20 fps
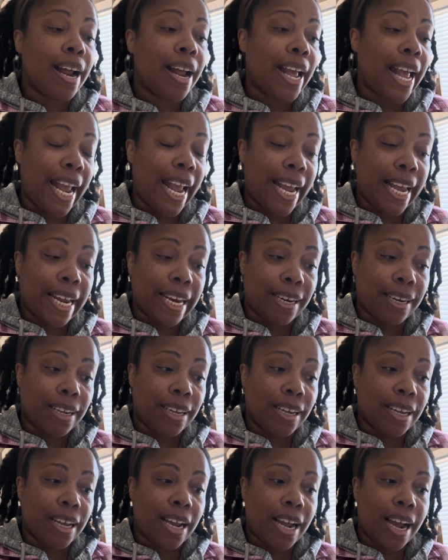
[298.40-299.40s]

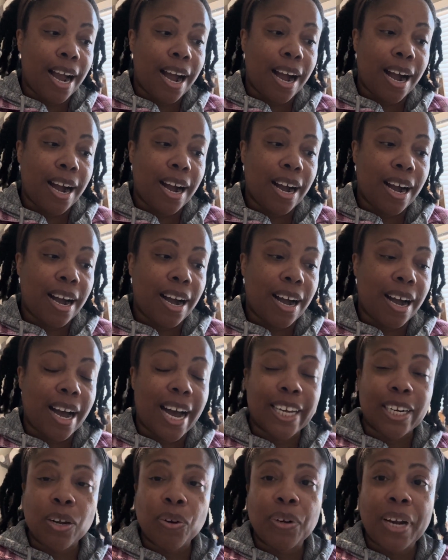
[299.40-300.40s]
And
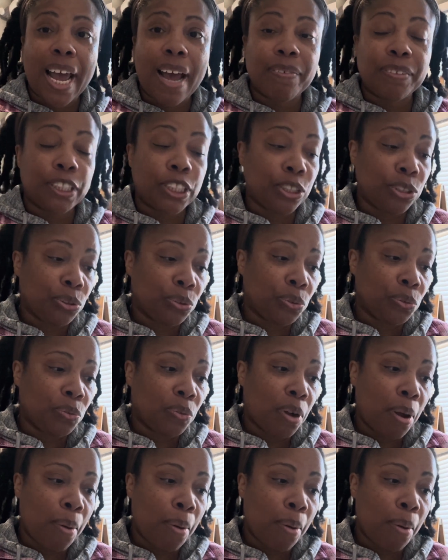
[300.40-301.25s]
I don't have to